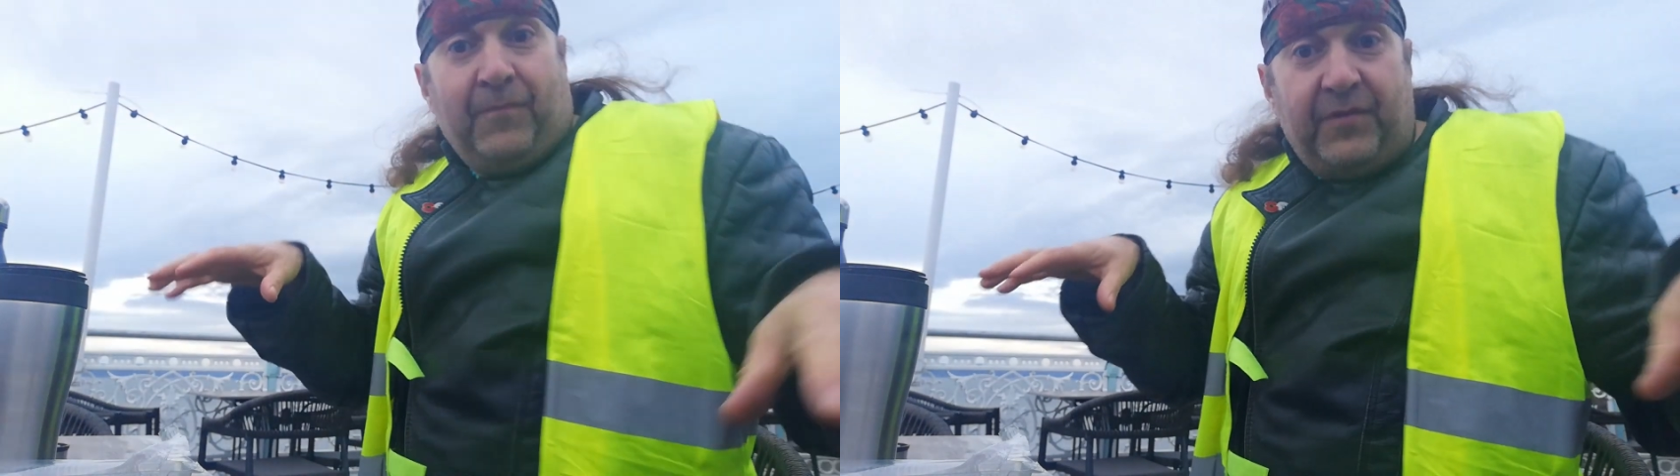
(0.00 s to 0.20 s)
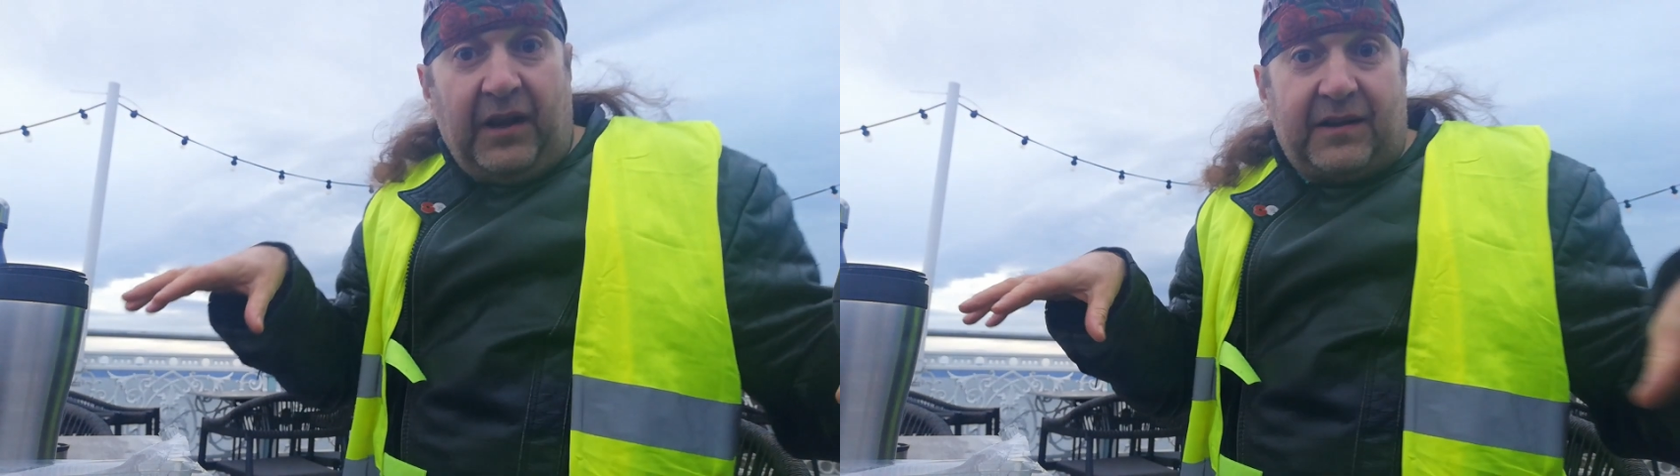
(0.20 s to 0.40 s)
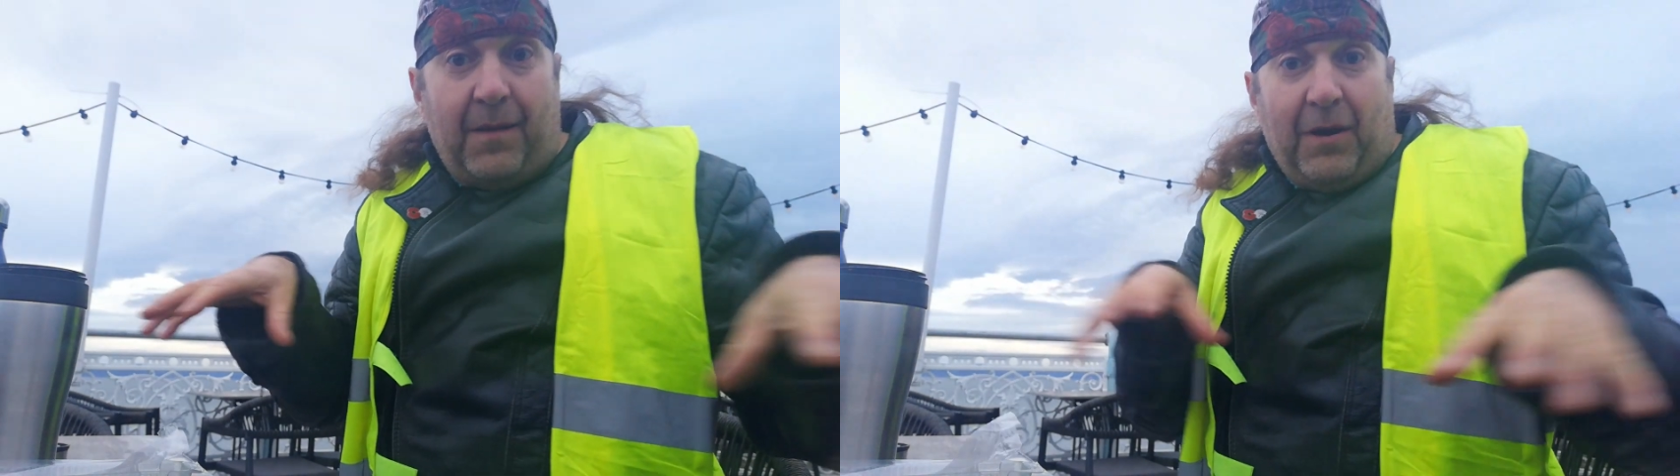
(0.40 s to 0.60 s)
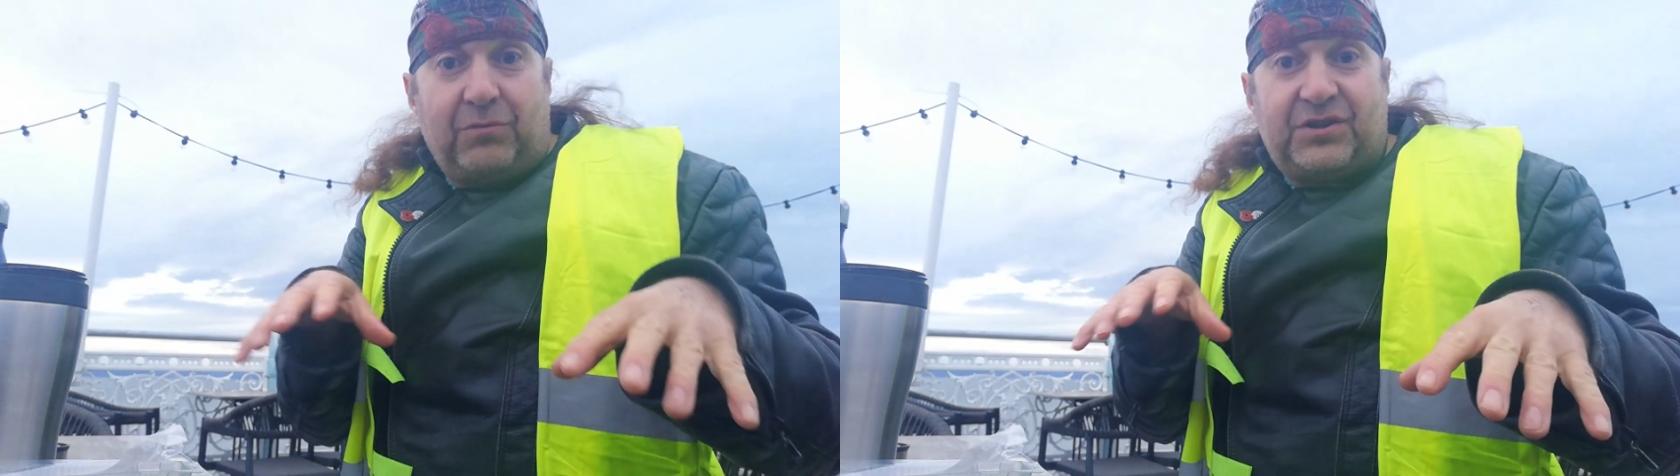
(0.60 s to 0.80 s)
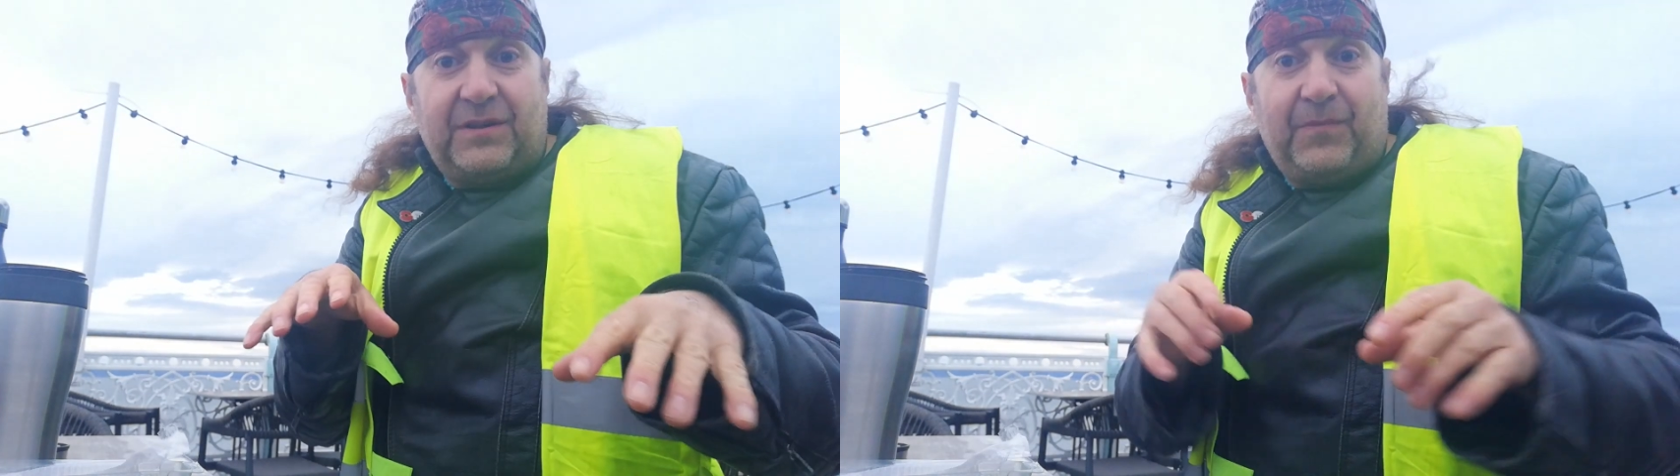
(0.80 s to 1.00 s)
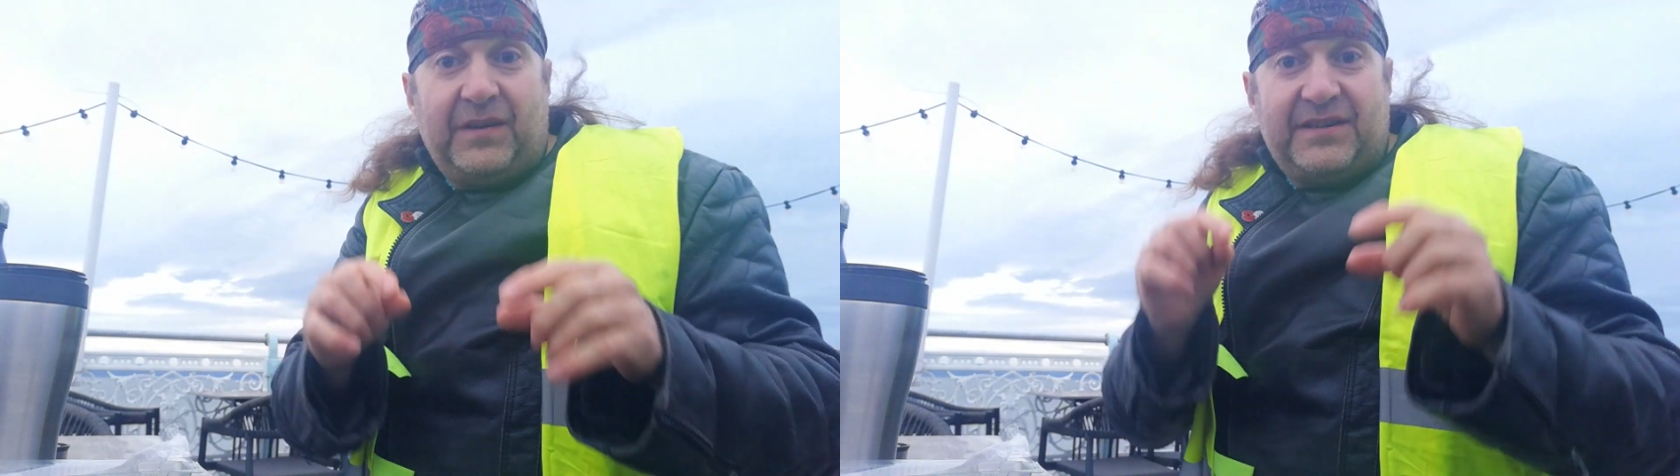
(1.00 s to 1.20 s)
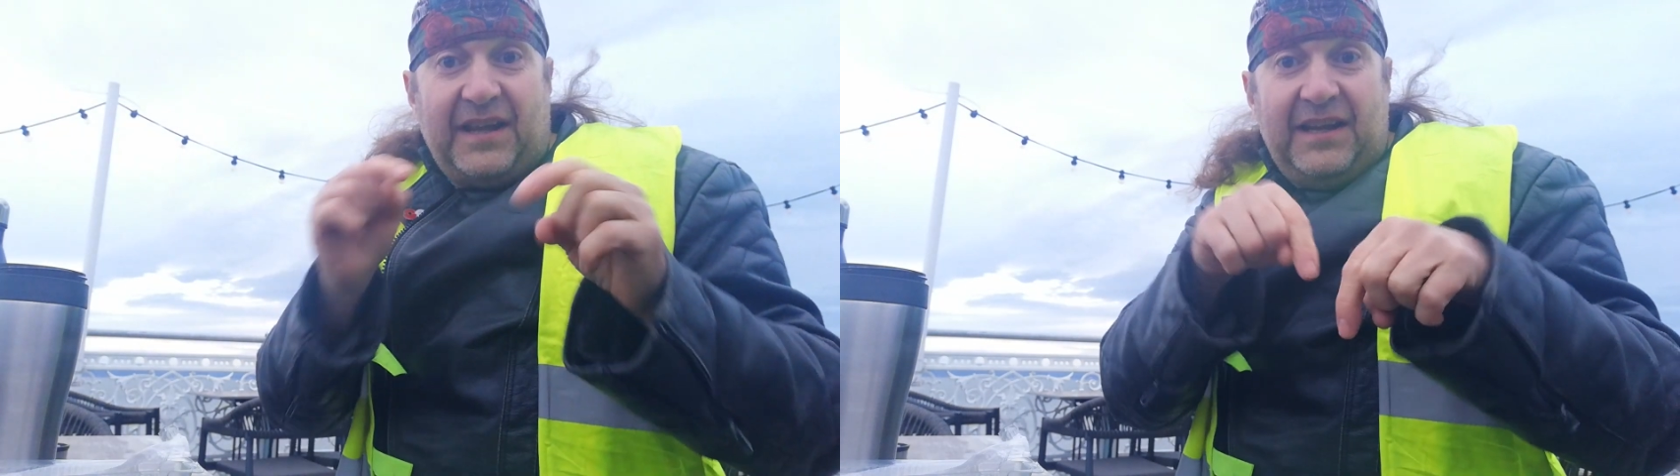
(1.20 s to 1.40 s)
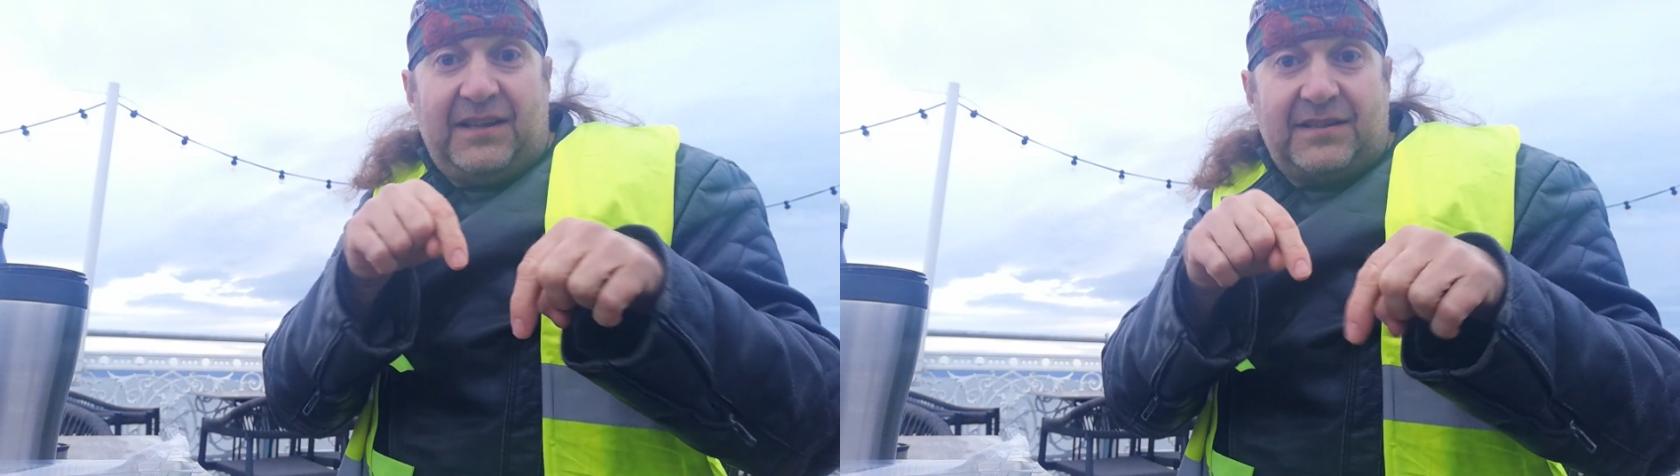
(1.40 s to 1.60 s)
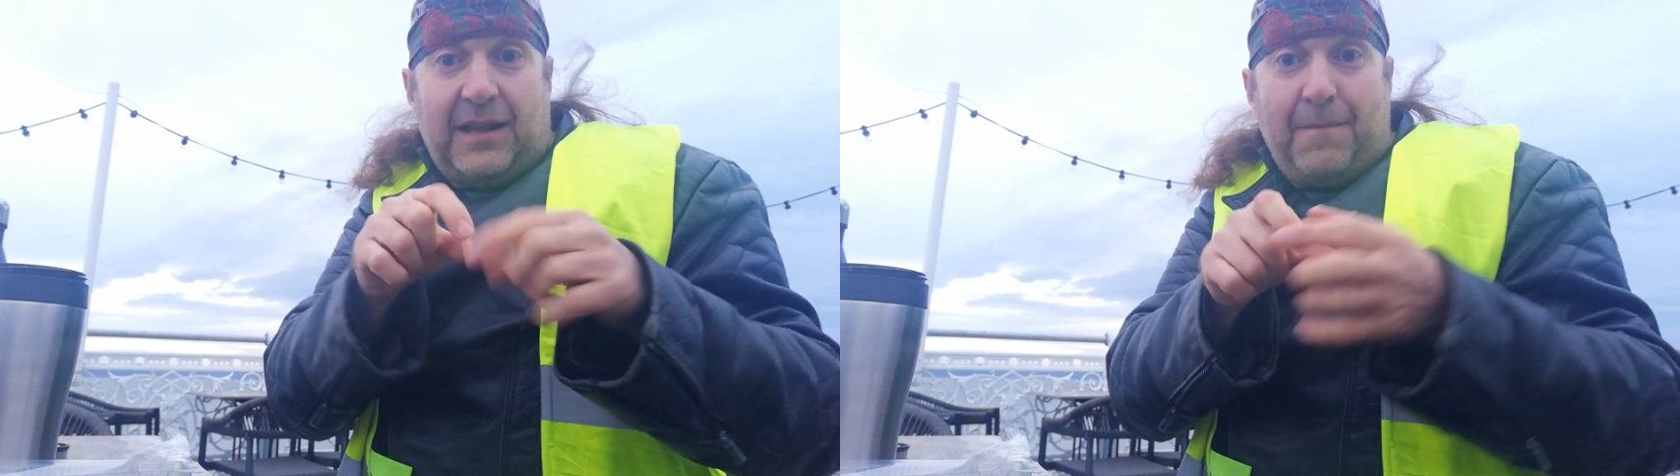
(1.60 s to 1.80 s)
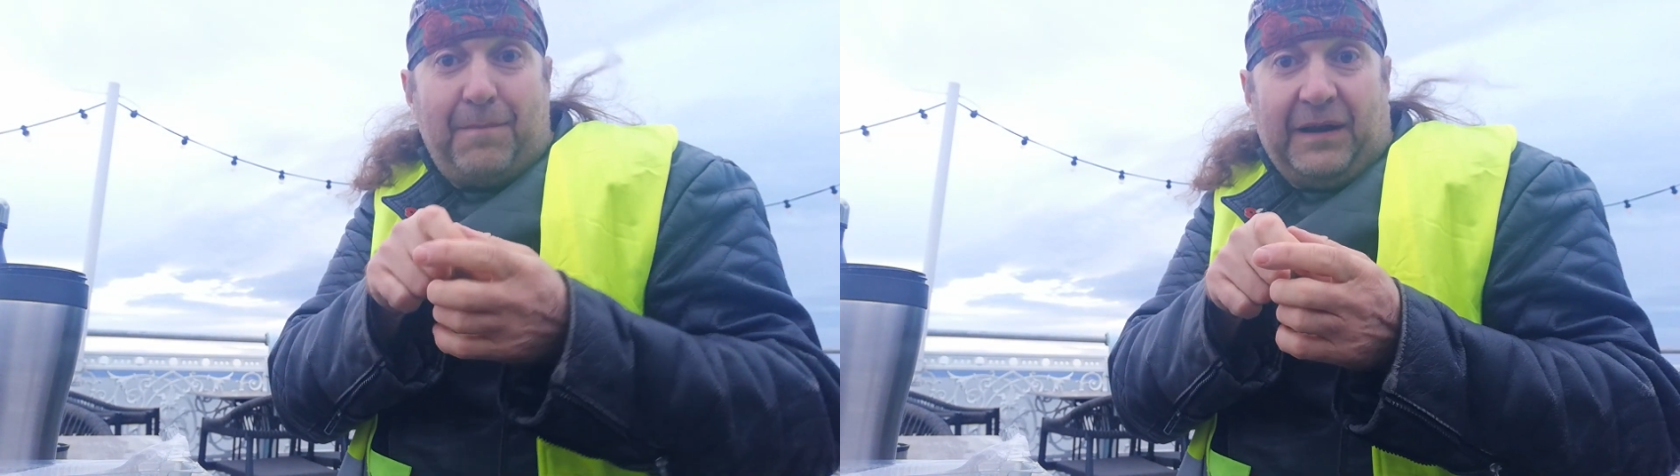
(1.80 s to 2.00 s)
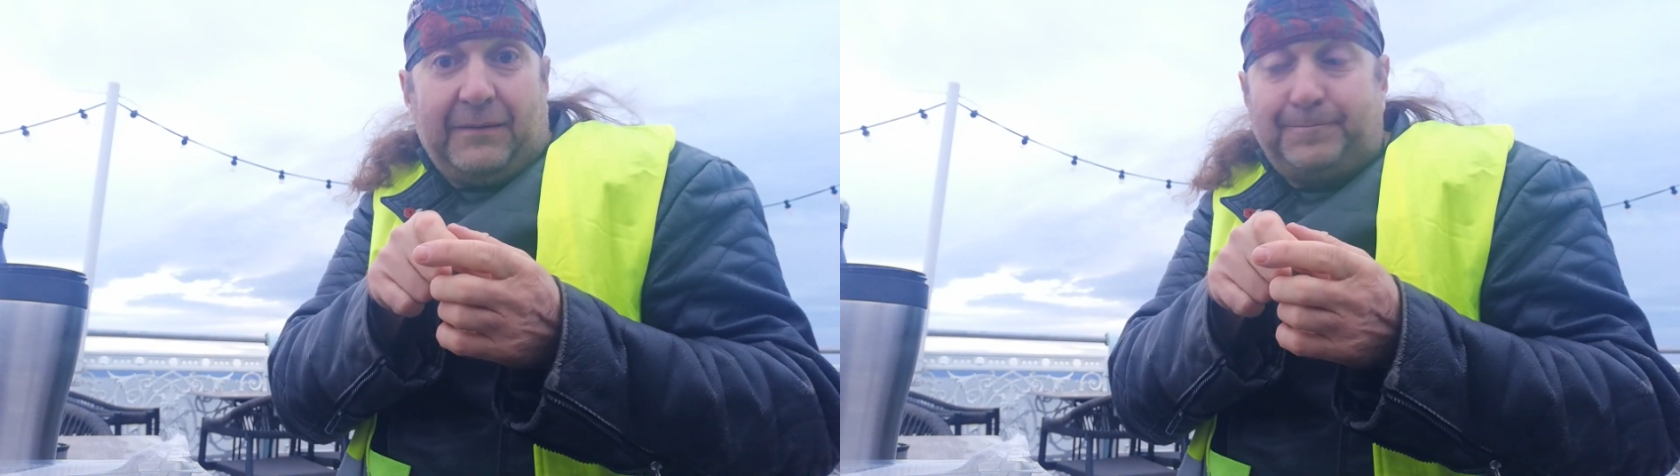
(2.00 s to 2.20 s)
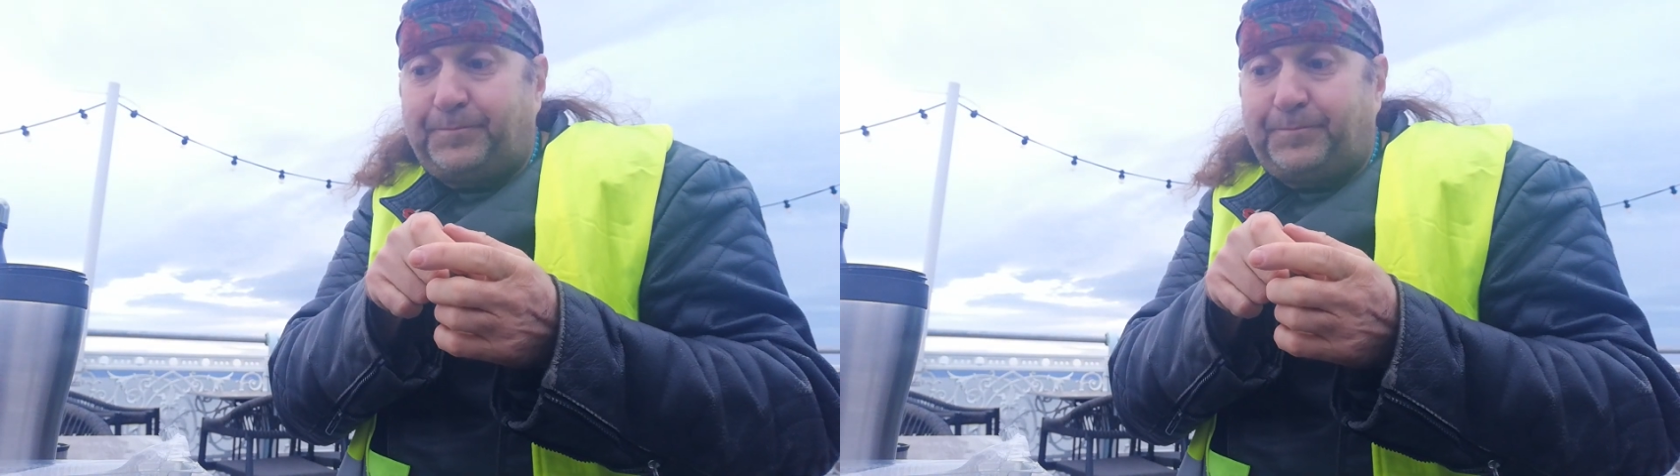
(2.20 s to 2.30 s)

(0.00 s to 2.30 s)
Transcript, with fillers: they'll come out to eat the limpet.